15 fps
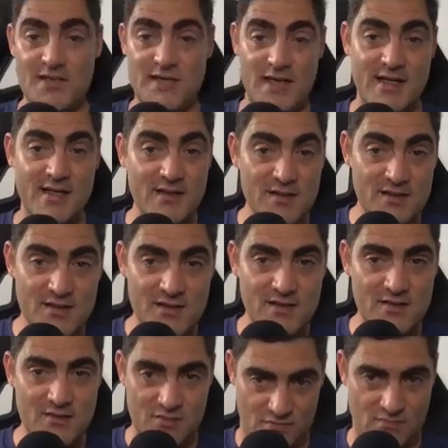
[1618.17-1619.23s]
data
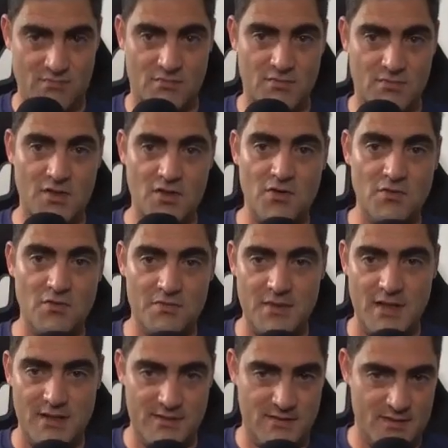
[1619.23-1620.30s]
to, you know,
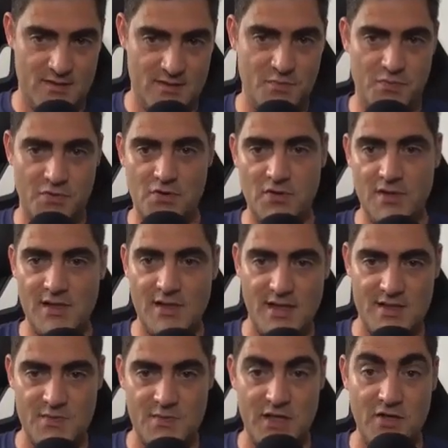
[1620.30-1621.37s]
it's purely
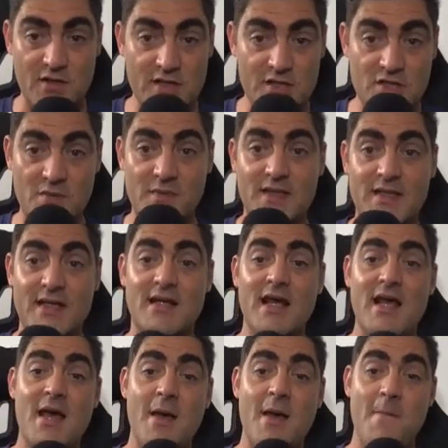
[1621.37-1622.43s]
like speculation, but that
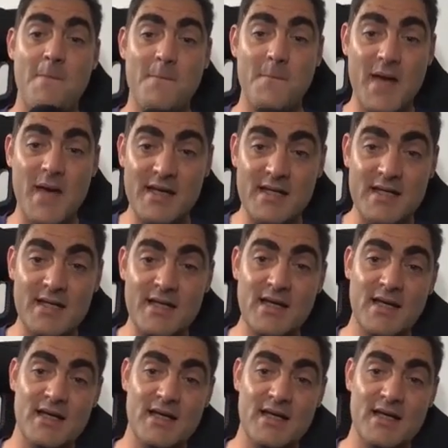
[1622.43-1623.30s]
many